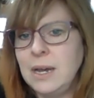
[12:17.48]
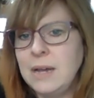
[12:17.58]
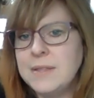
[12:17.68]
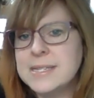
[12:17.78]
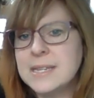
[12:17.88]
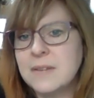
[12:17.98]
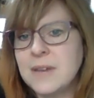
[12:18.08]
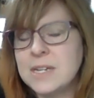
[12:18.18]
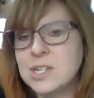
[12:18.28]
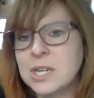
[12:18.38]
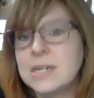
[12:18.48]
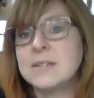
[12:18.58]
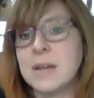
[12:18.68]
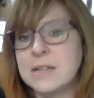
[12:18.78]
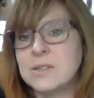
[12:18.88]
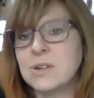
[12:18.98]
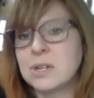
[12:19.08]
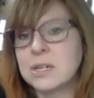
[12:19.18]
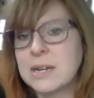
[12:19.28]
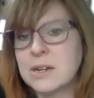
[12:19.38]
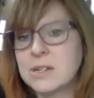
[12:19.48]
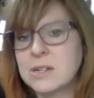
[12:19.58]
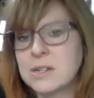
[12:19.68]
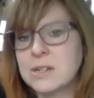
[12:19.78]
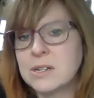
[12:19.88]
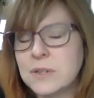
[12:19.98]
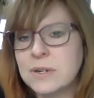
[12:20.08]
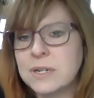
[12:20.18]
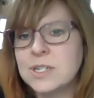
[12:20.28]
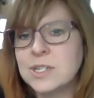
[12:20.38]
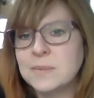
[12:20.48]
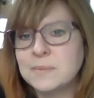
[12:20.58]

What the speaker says: this innovation and circularity to flourish.